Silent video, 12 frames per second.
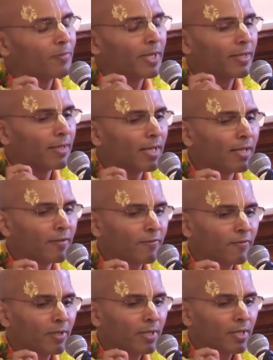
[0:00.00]

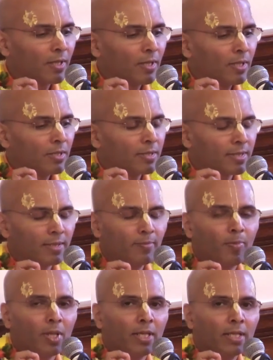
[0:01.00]
life
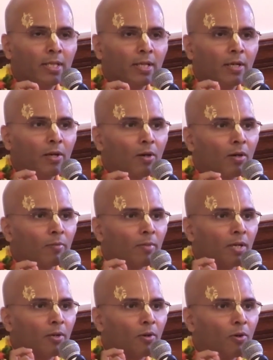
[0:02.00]
simply on
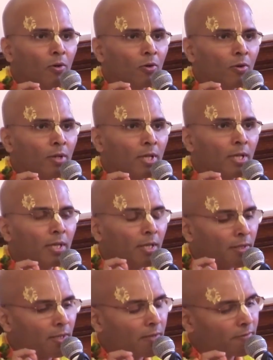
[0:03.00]
my own
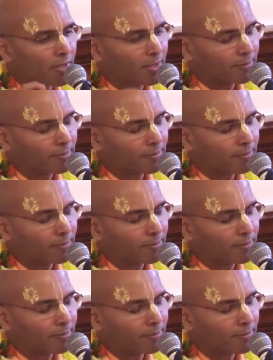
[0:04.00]
endeavor.